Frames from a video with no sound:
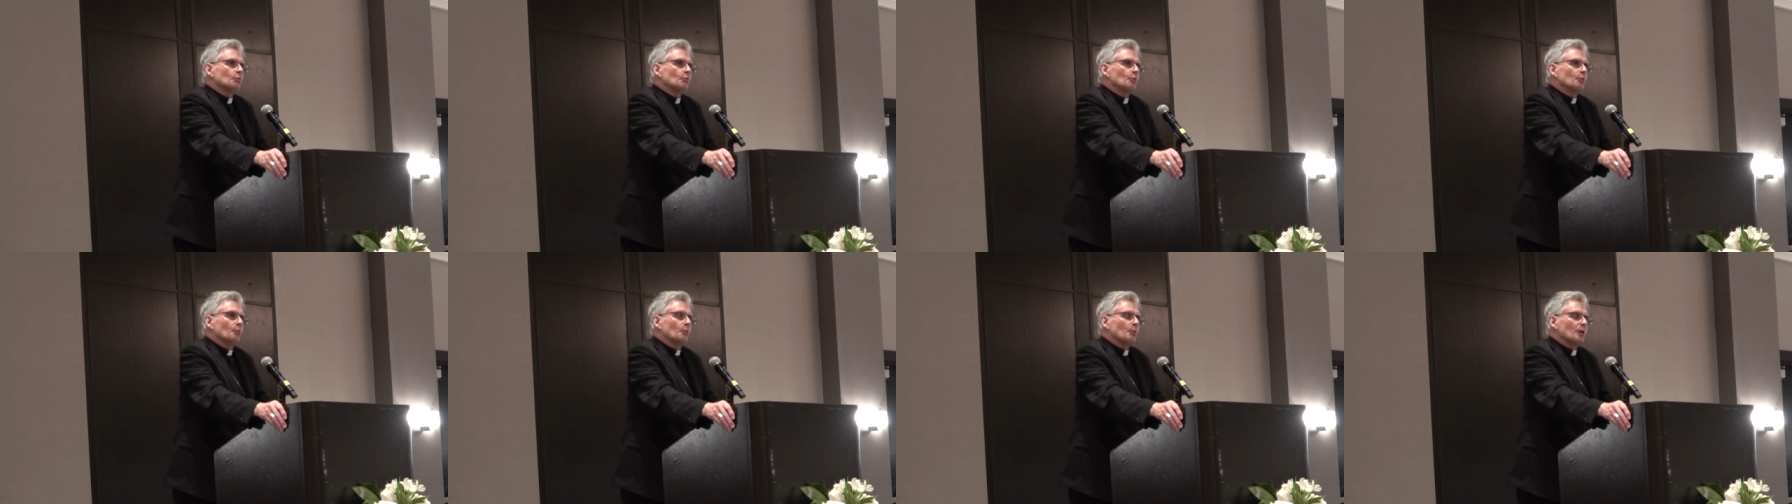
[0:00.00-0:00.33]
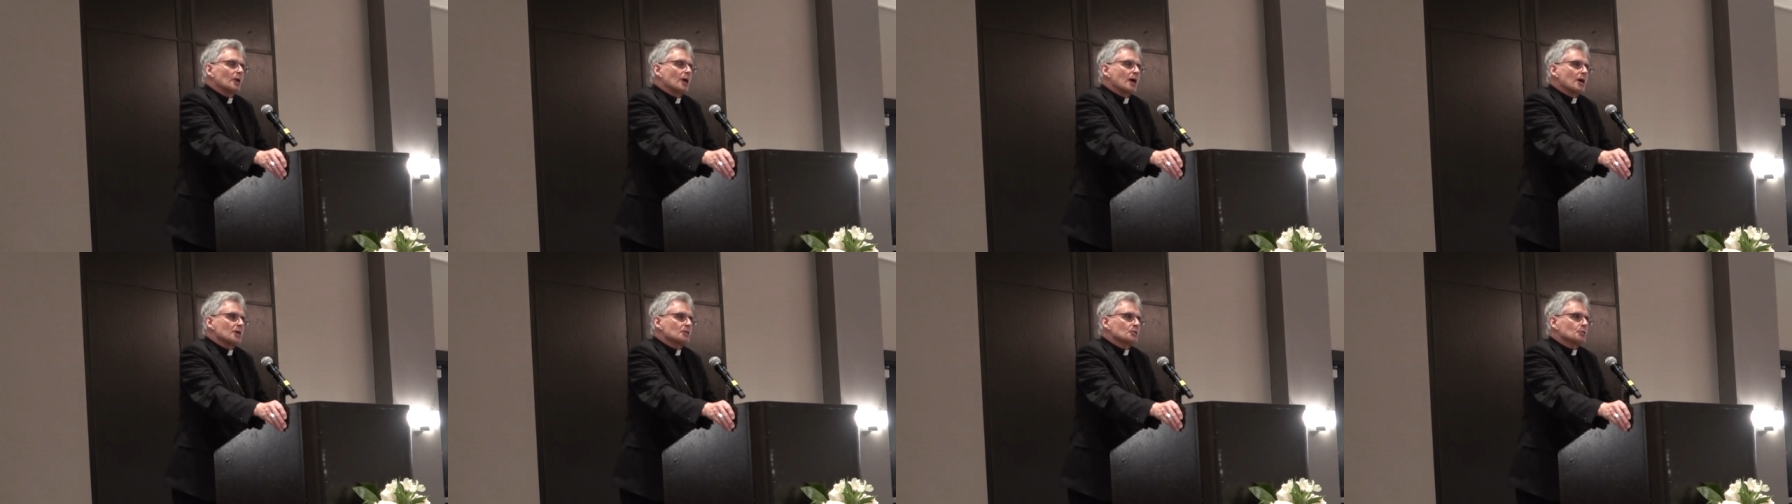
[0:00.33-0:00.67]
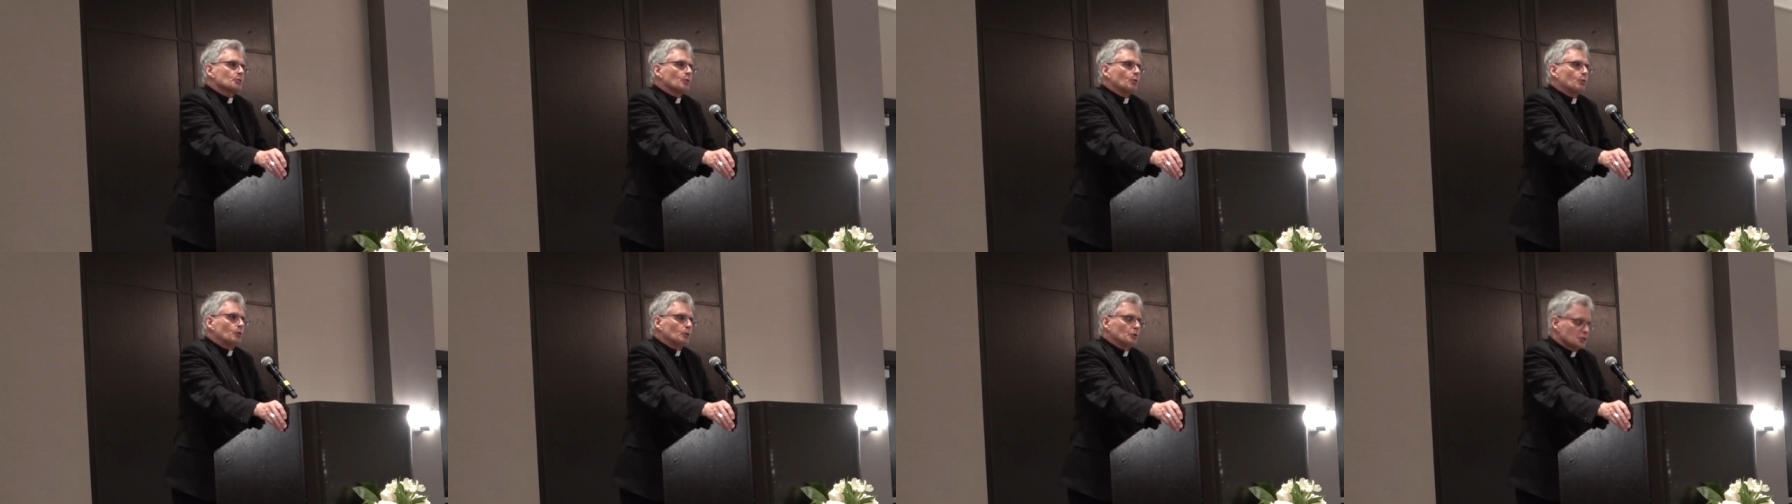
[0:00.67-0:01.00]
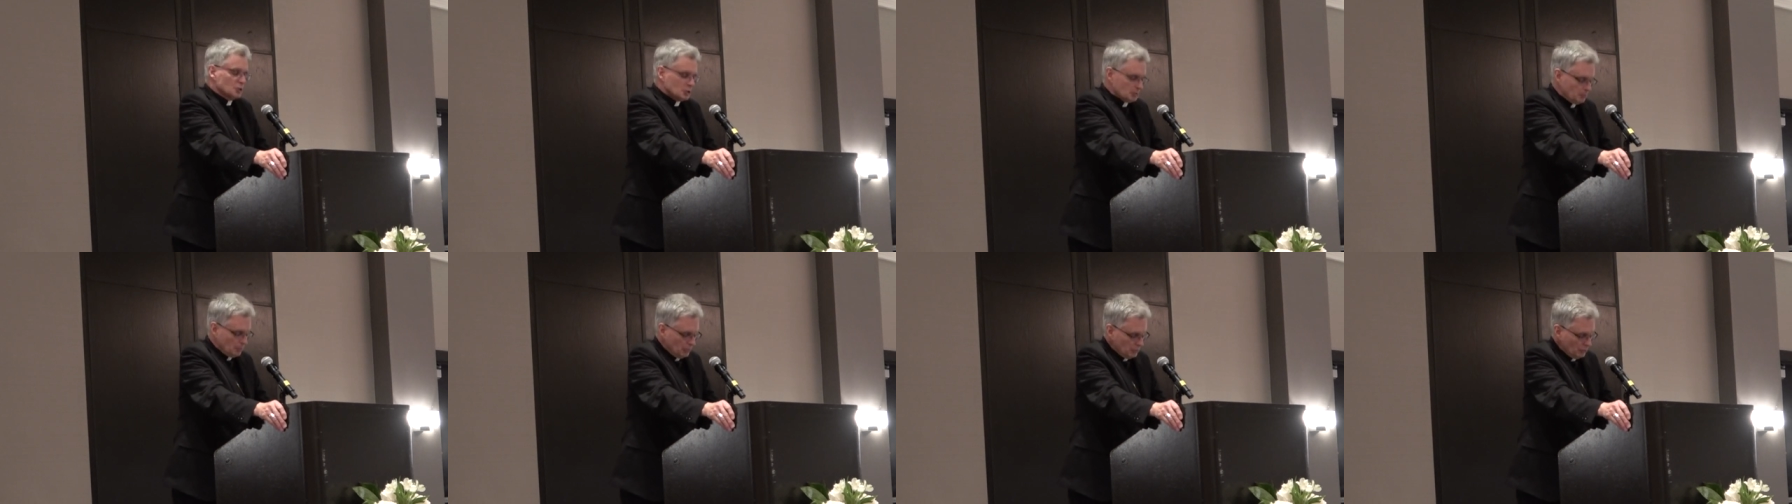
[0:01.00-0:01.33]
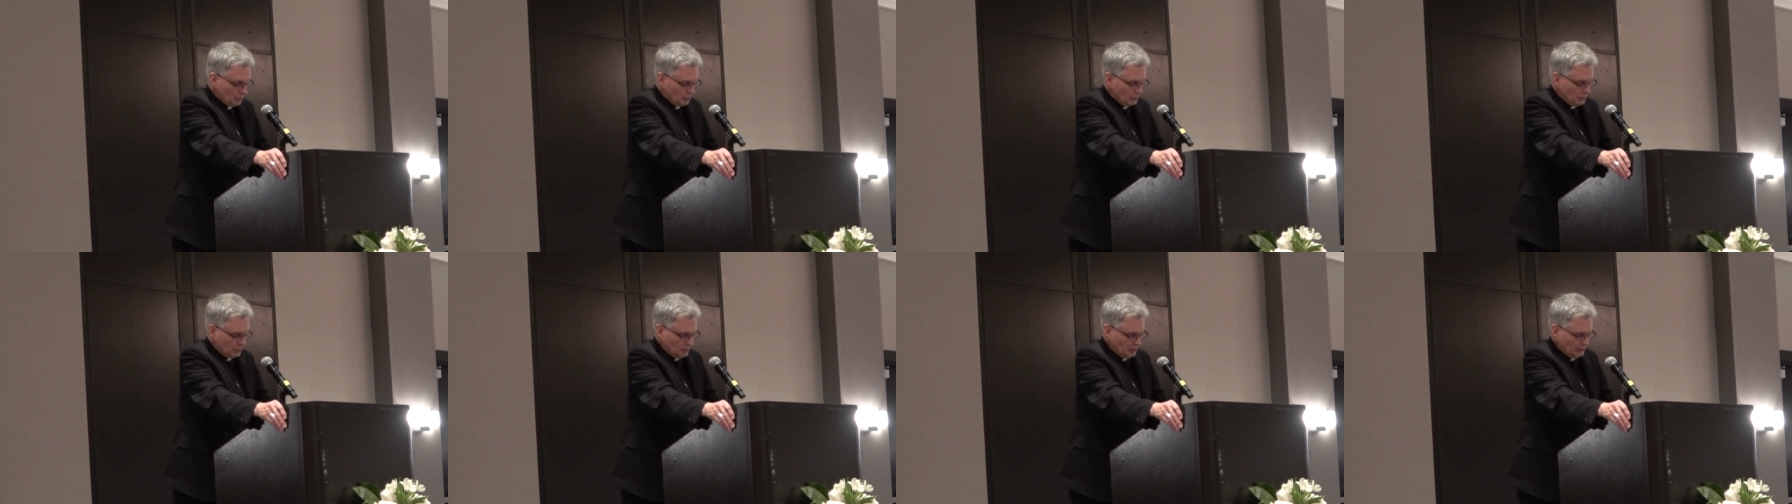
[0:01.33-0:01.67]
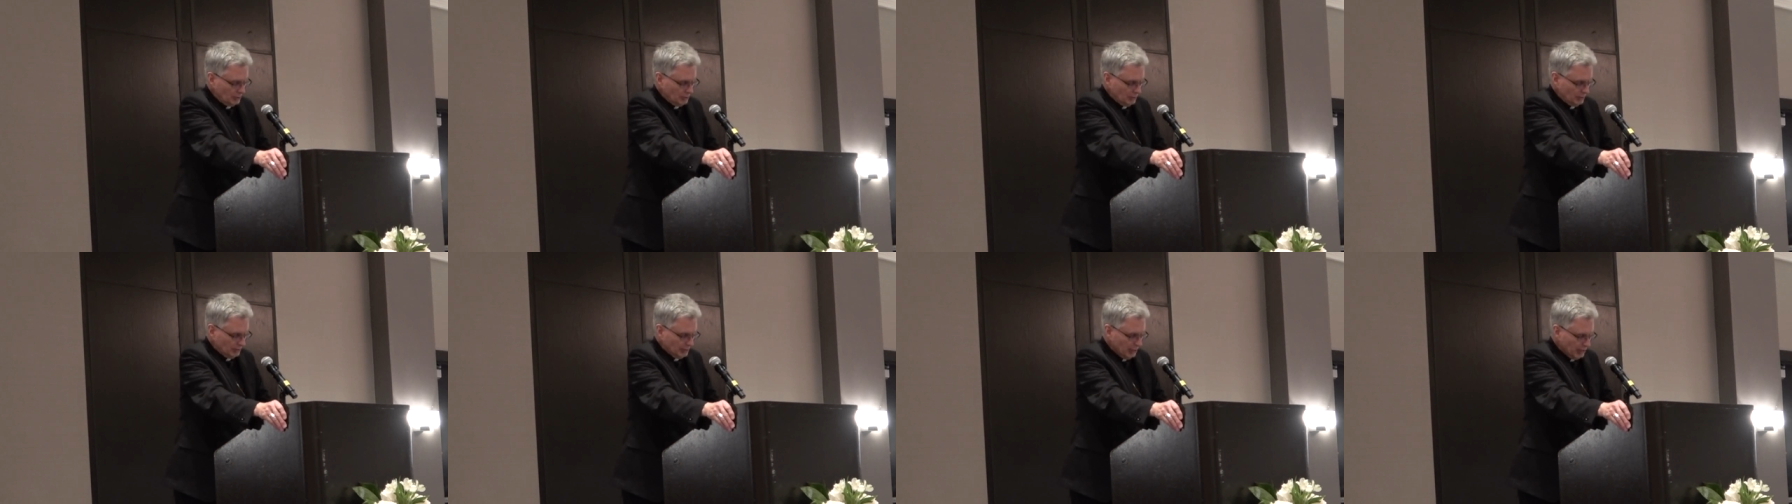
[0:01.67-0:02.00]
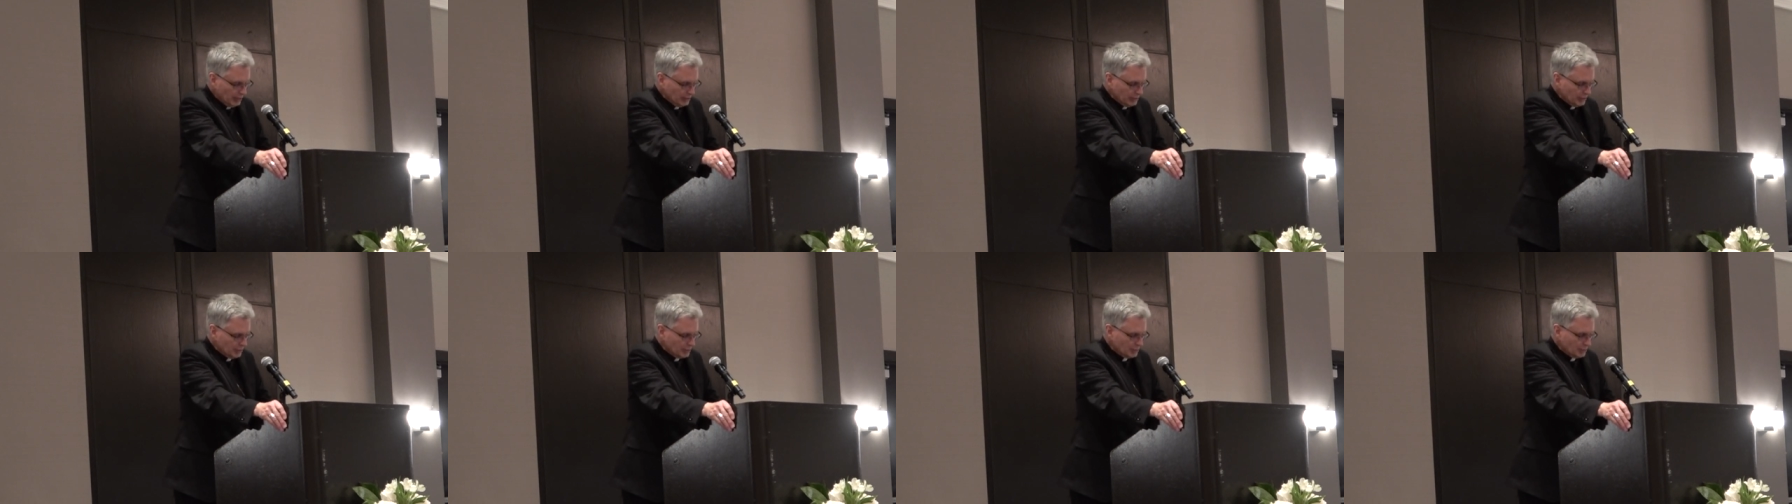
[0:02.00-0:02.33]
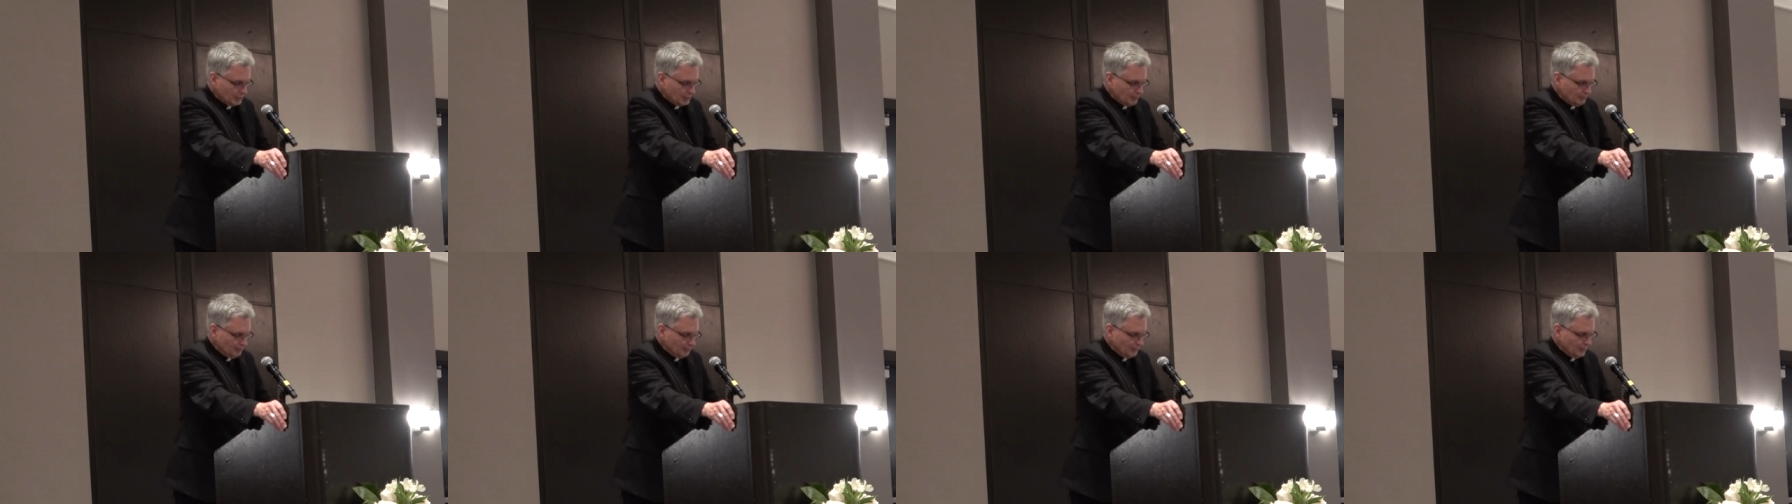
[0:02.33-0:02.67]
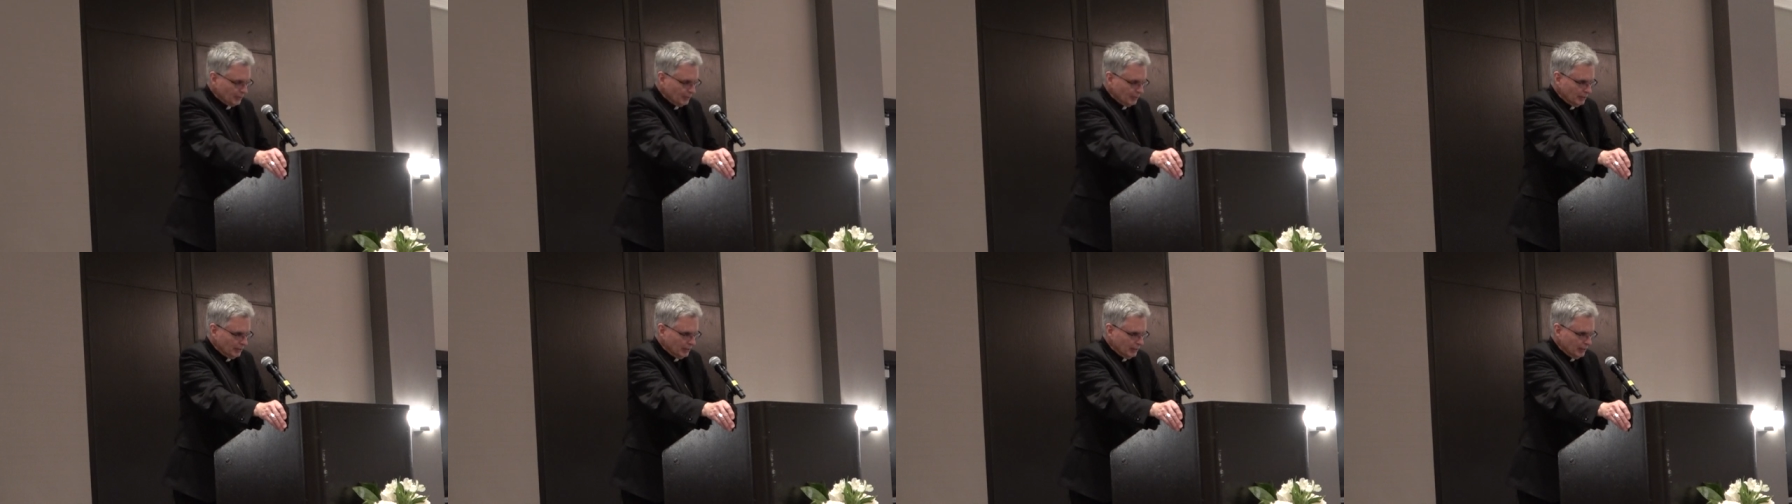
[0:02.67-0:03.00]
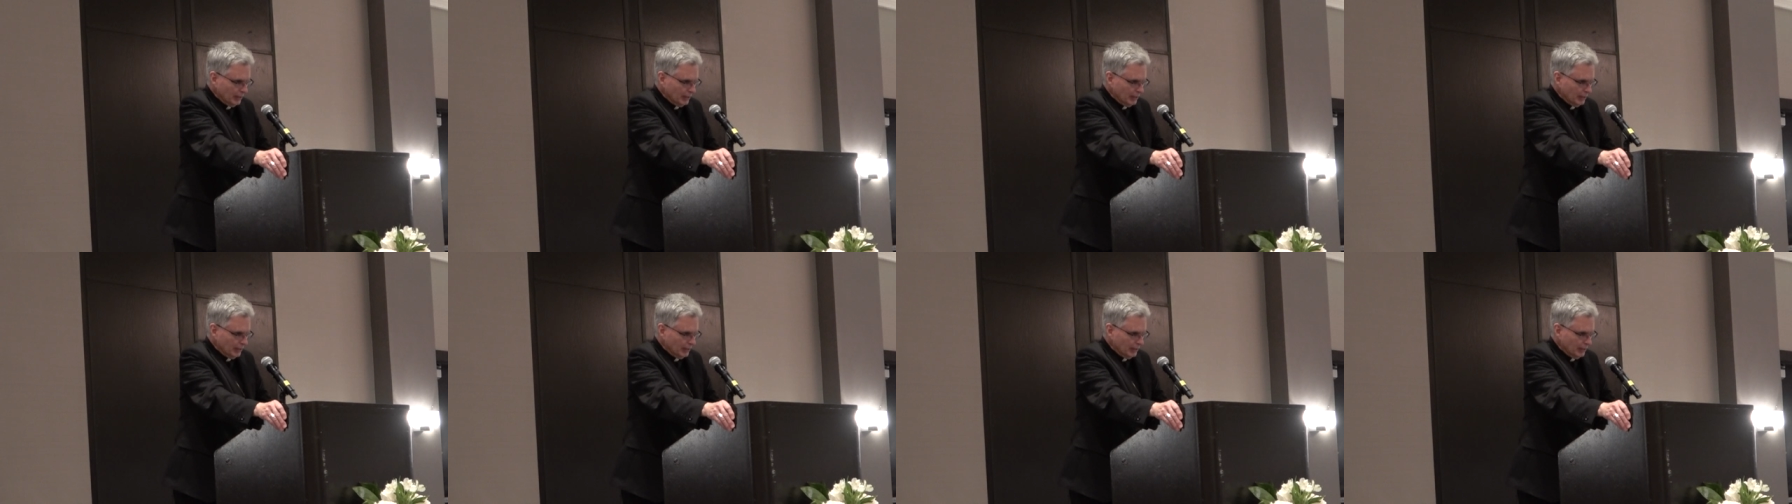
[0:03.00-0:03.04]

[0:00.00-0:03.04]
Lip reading: when we ask the Holy Spirit to guide us,